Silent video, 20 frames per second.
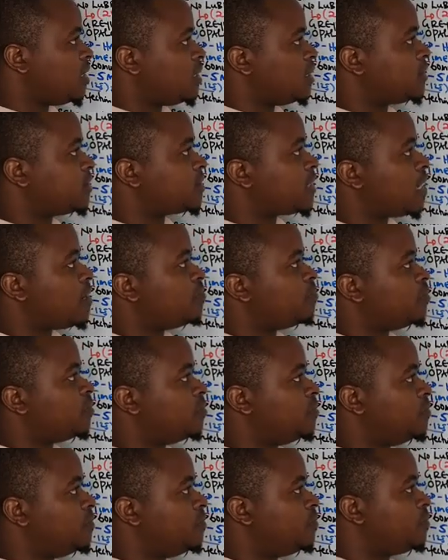the sample
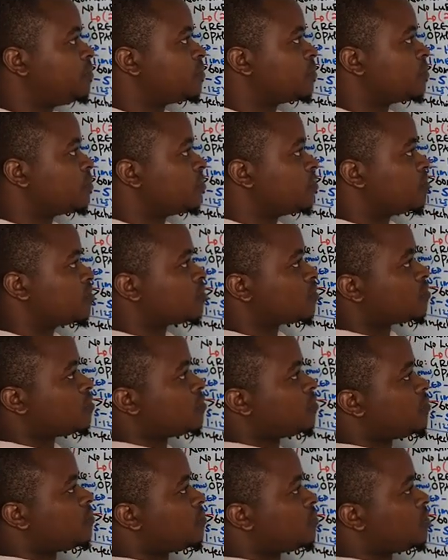
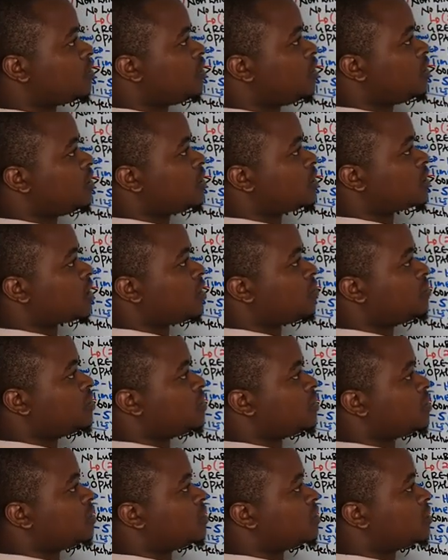in this
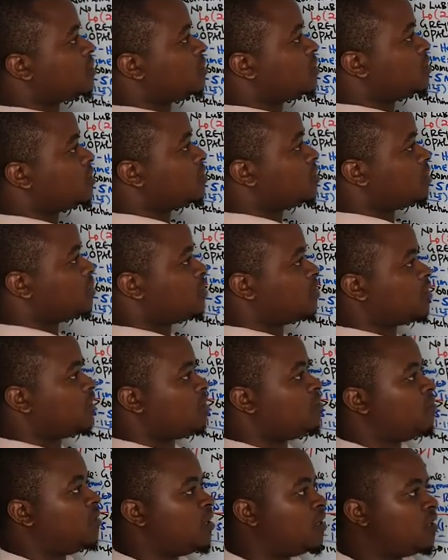counting
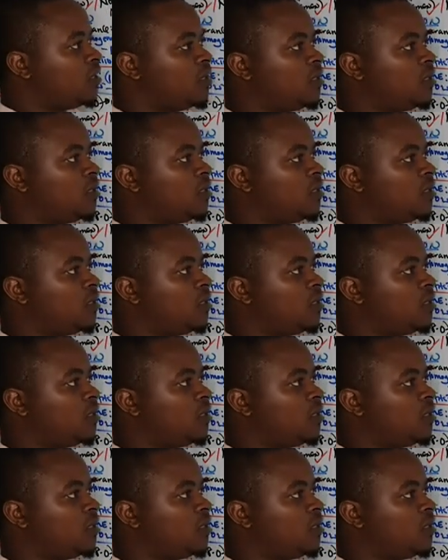chamber.